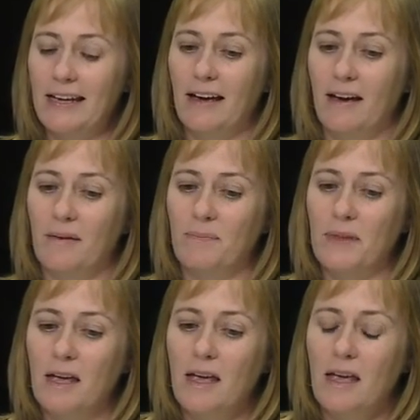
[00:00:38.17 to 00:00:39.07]
And
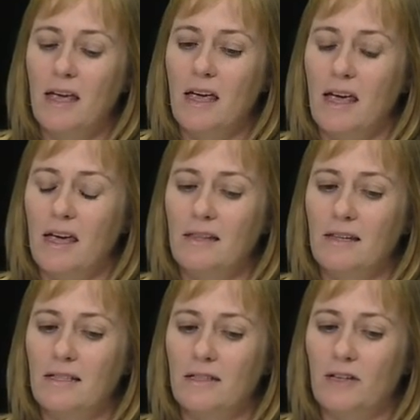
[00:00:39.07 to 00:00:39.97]

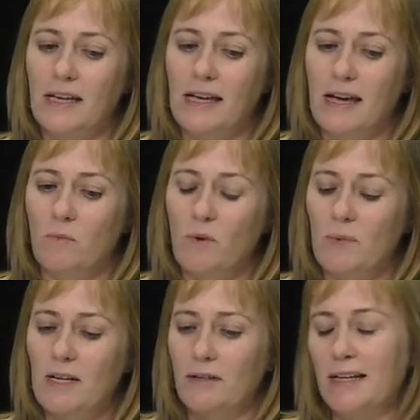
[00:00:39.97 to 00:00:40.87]
that's looking at, when
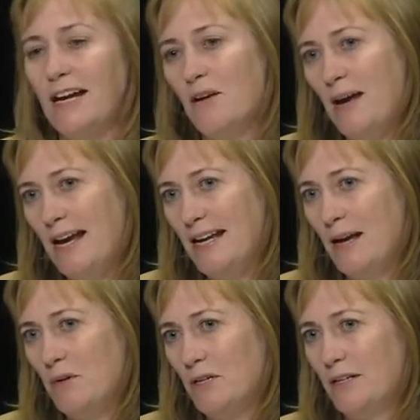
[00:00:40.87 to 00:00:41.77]
we're looking at our pay
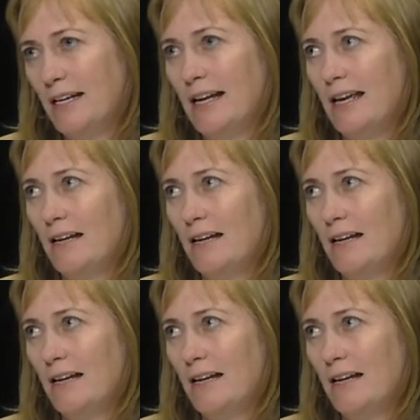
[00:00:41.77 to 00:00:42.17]
gap, we're looking at